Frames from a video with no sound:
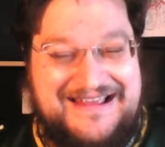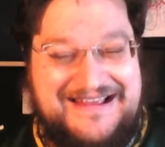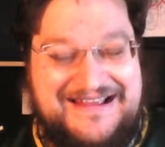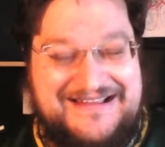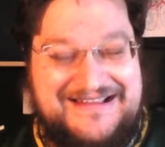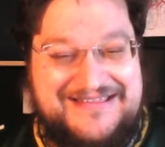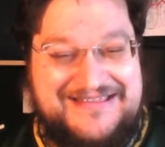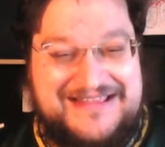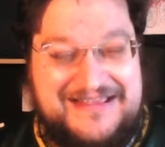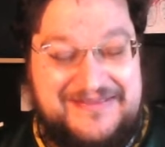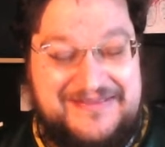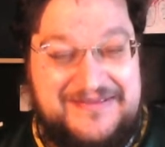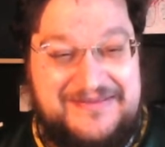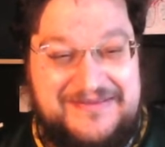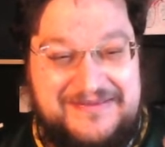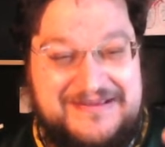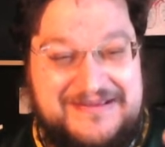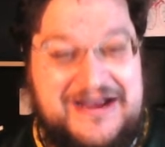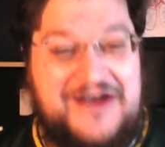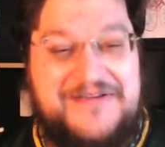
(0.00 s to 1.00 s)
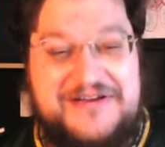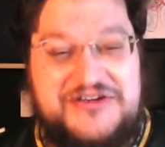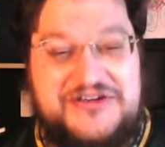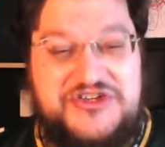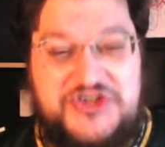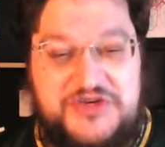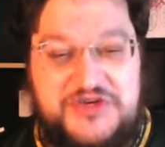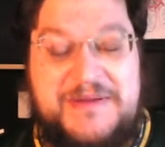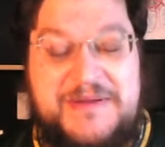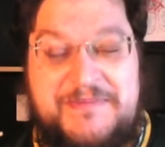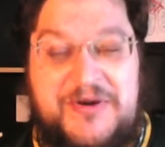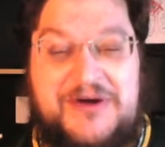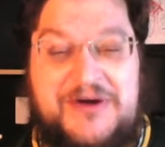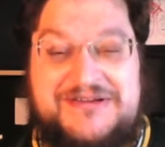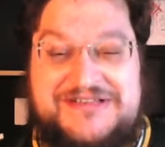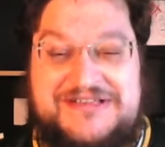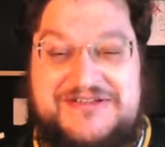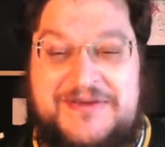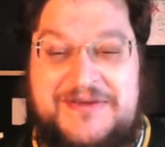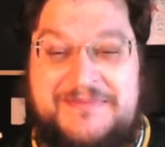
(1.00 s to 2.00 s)
The Carthing should be pugged
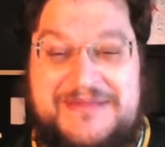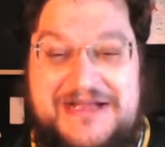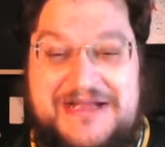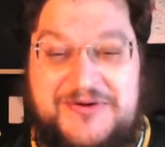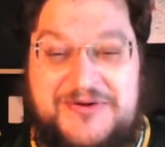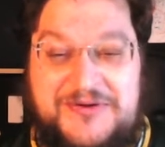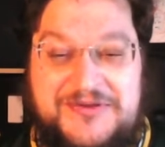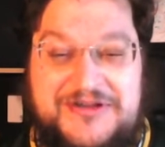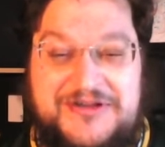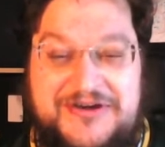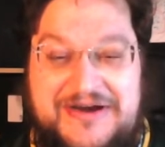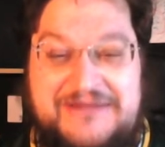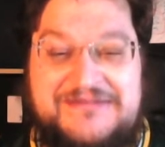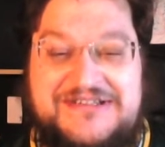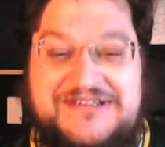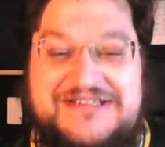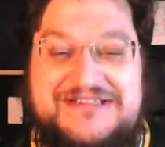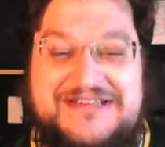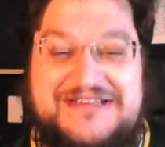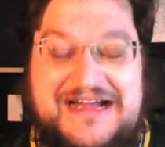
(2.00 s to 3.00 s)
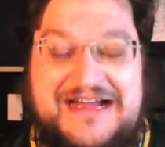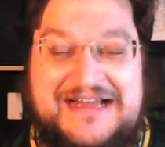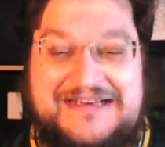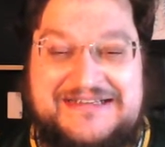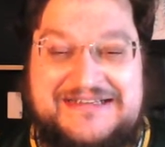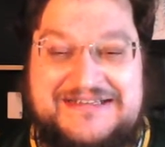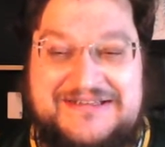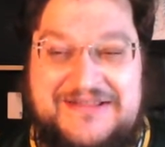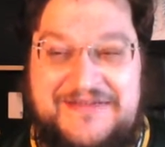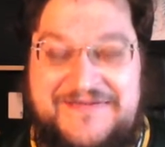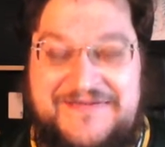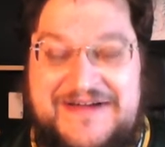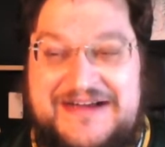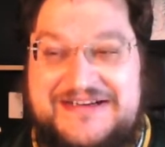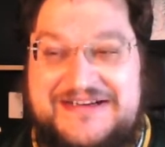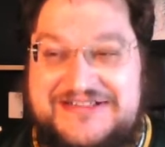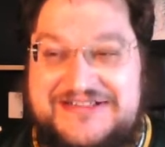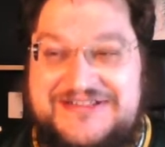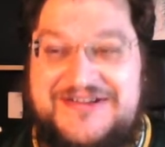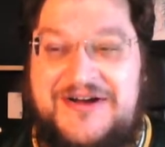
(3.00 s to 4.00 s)
into a black hole in the ground, and the fact
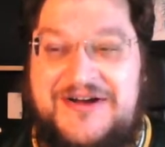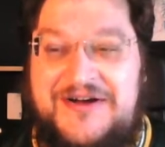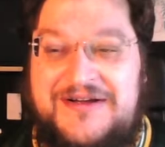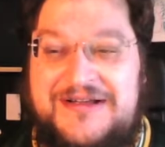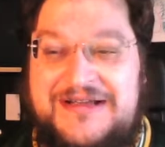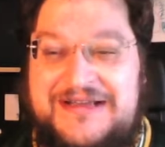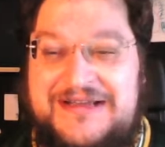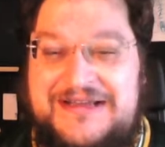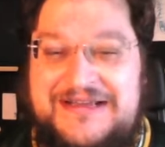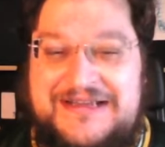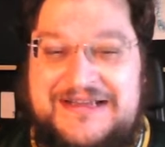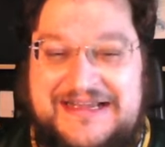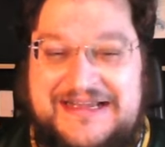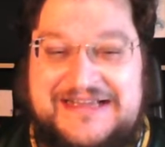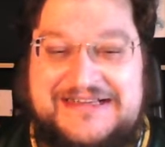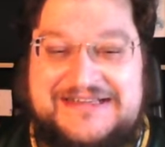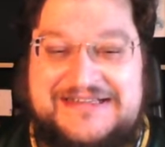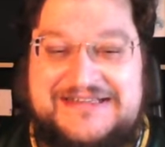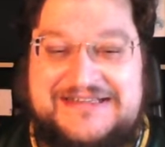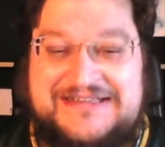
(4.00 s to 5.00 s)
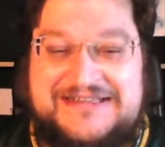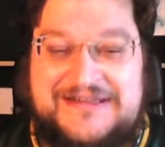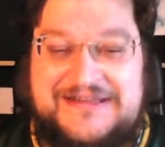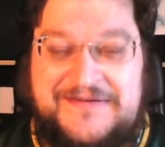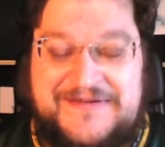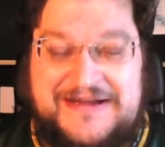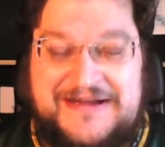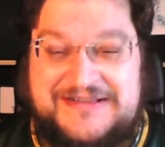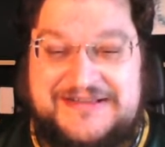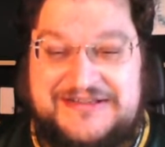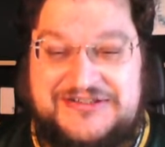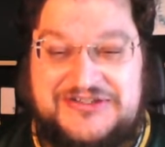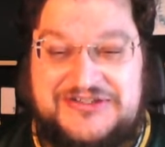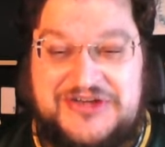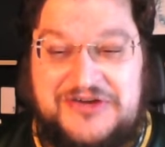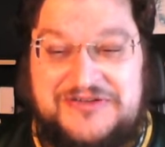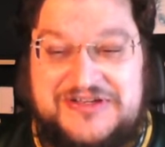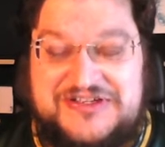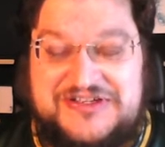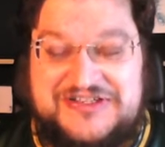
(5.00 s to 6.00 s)
it's not is the fact that
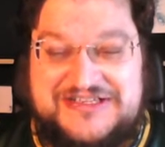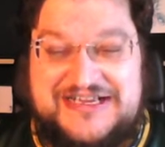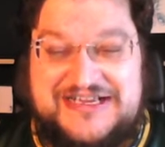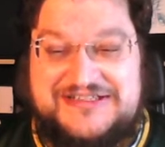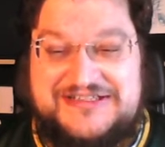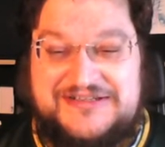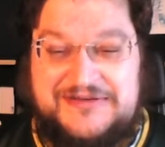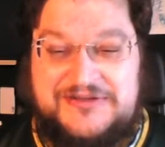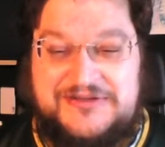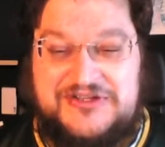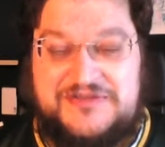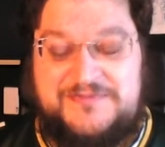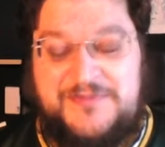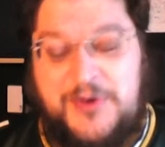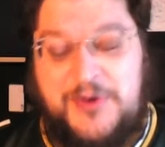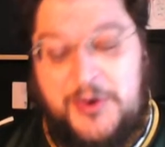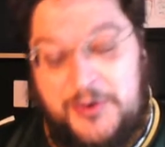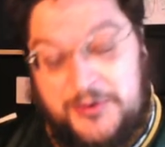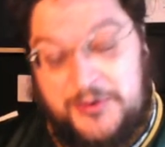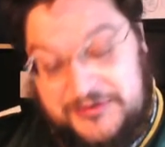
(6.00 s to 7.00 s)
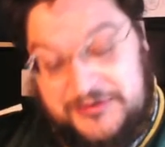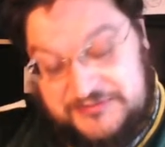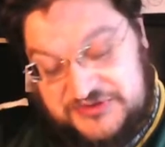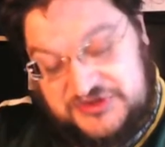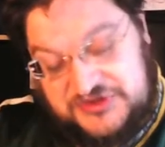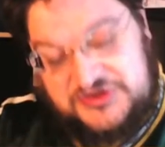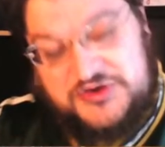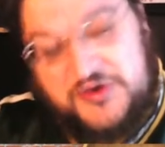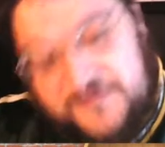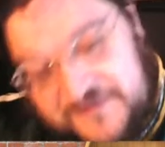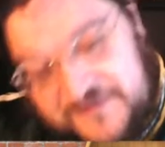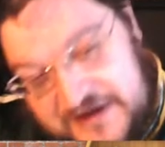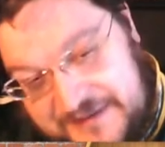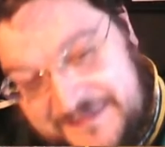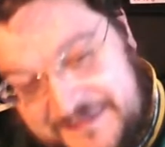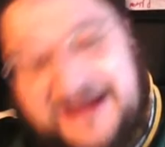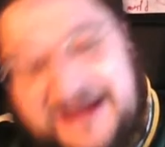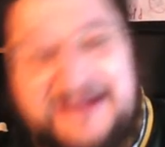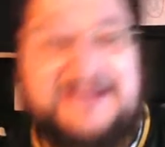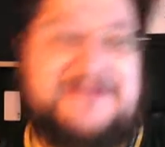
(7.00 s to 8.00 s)
Scott Lynch has had to just pull them so far
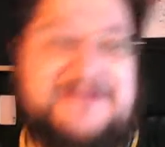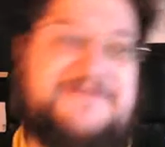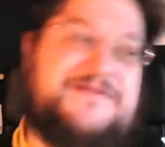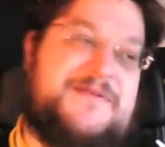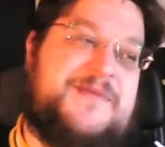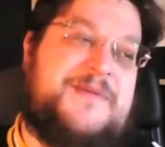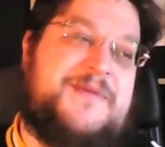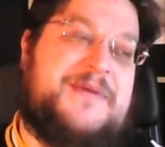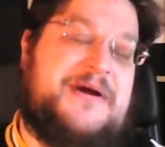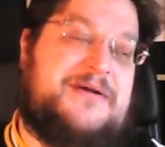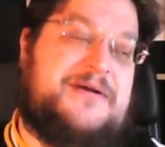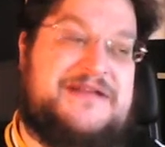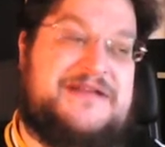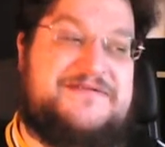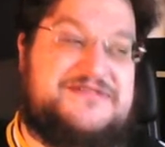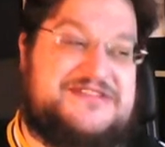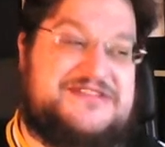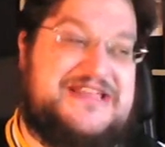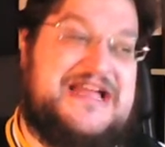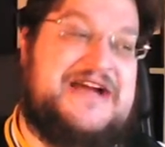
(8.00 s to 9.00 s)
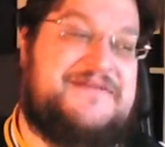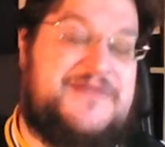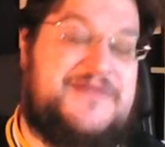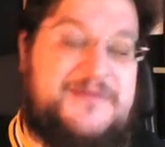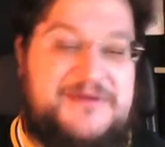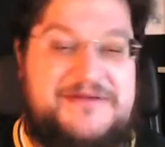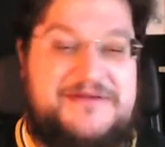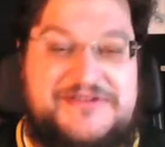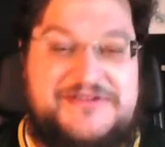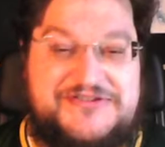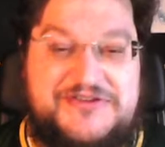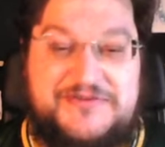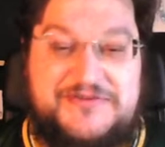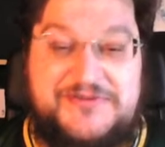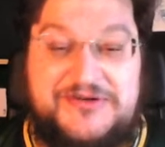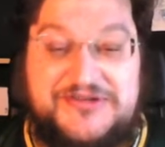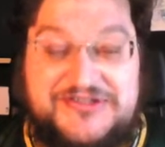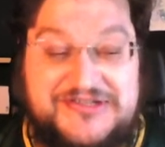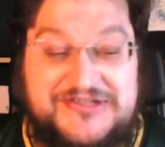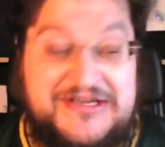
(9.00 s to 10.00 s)
back from the power levels they have in the previous two
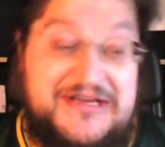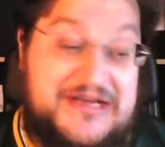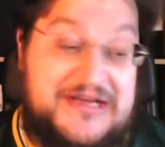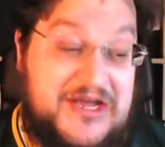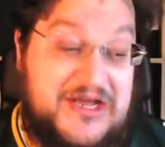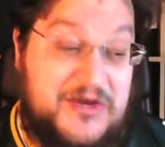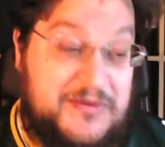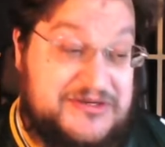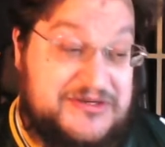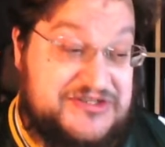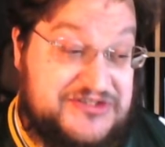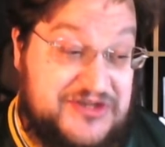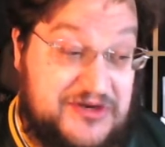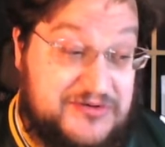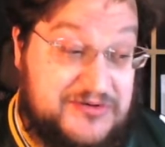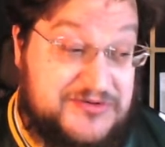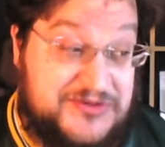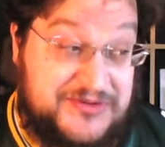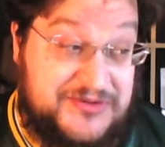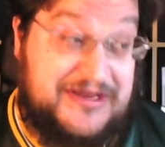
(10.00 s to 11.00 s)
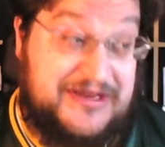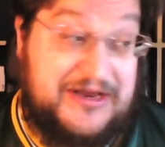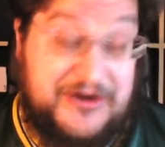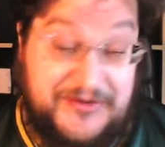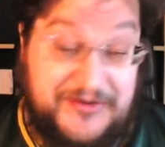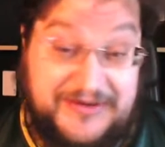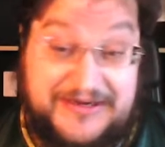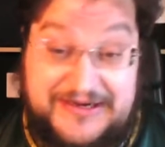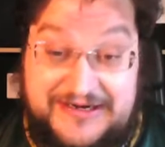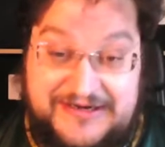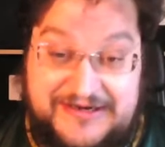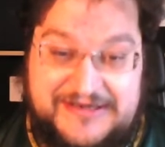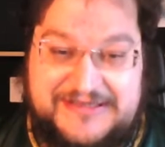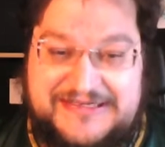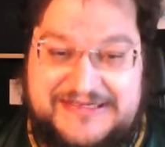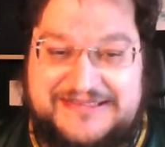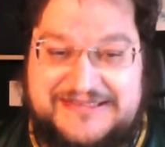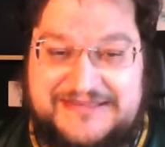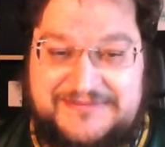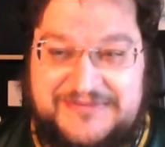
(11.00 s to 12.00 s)
books, which is also annoying and
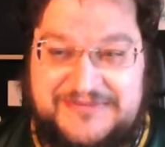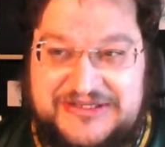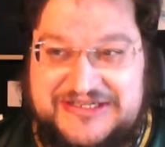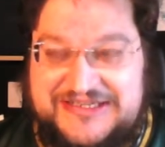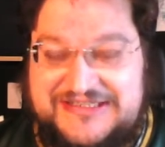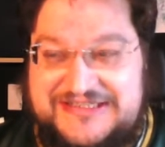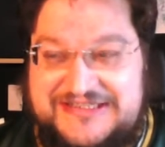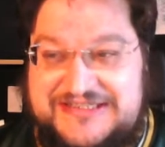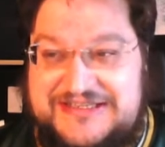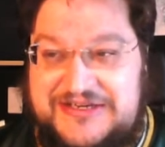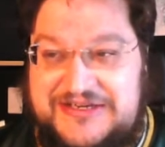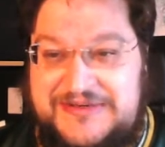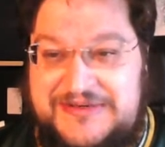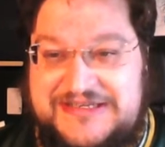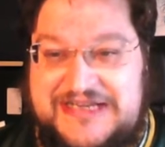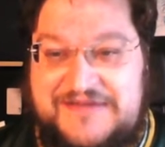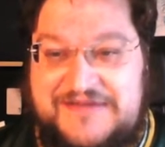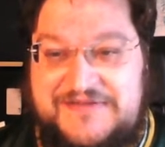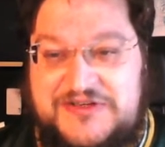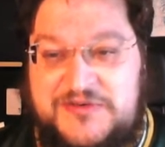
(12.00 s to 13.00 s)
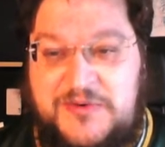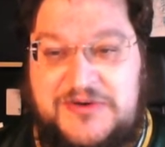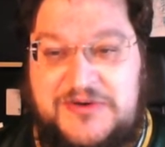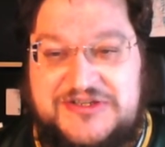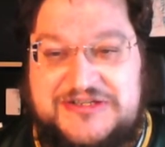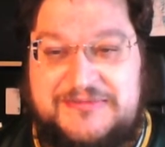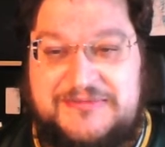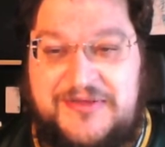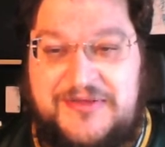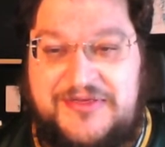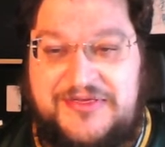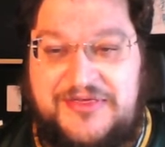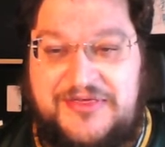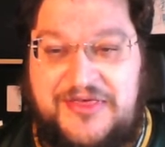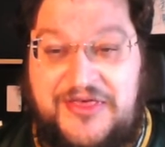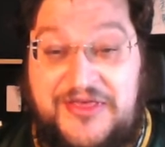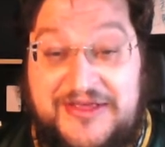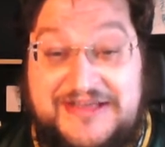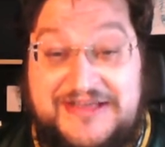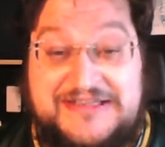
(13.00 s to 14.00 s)
irritating because, you know, he's having to walk some of the
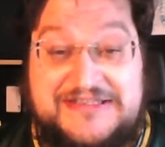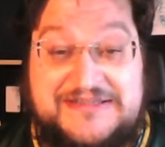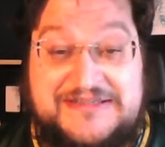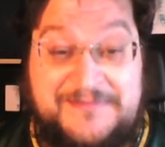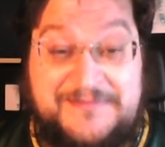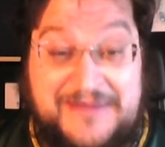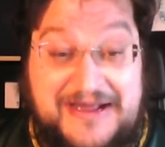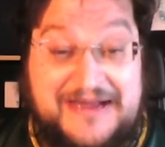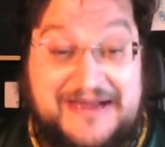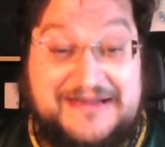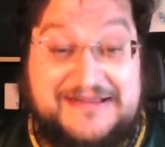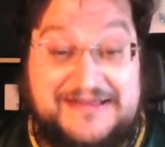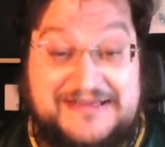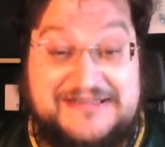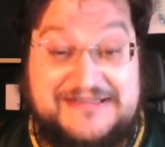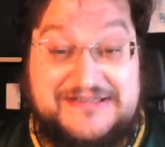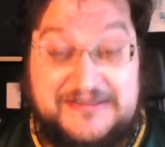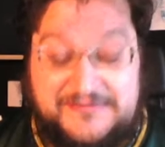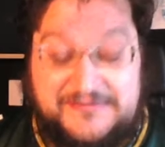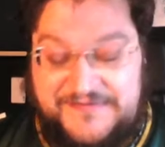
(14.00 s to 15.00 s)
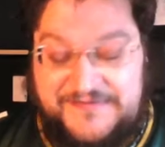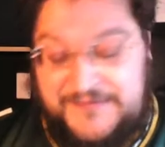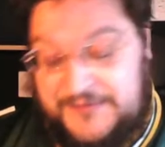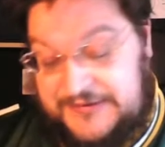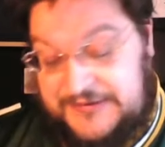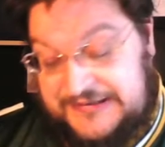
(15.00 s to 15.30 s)
things back that he's done before.